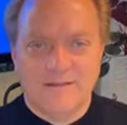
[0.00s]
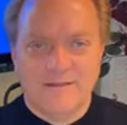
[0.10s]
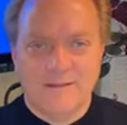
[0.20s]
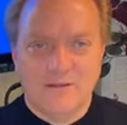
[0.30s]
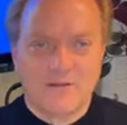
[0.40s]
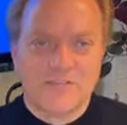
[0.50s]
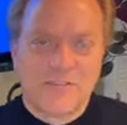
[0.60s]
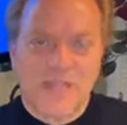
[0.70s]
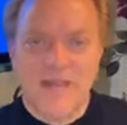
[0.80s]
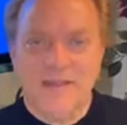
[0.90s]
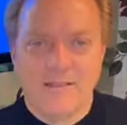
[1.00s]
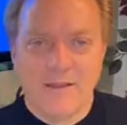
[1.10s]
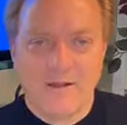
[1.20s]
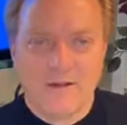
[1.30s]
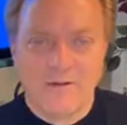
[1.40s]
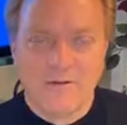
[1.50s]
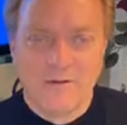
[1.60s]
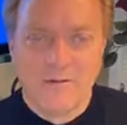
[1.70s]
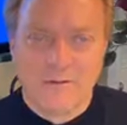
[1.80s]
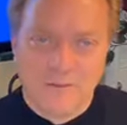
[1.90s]
you're standing there
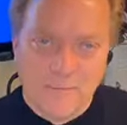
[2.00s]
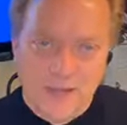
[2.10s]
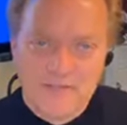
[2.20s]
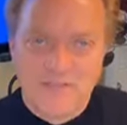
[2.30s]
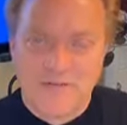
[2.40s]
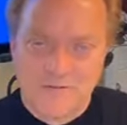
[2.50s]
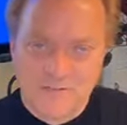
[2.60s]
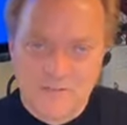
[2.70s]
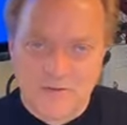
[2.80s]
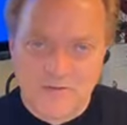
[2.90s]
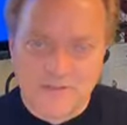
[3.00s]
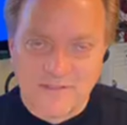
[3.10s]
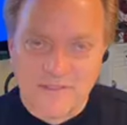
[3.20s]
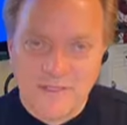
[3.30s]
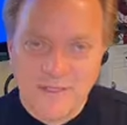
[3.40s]
with a mindset of a servant.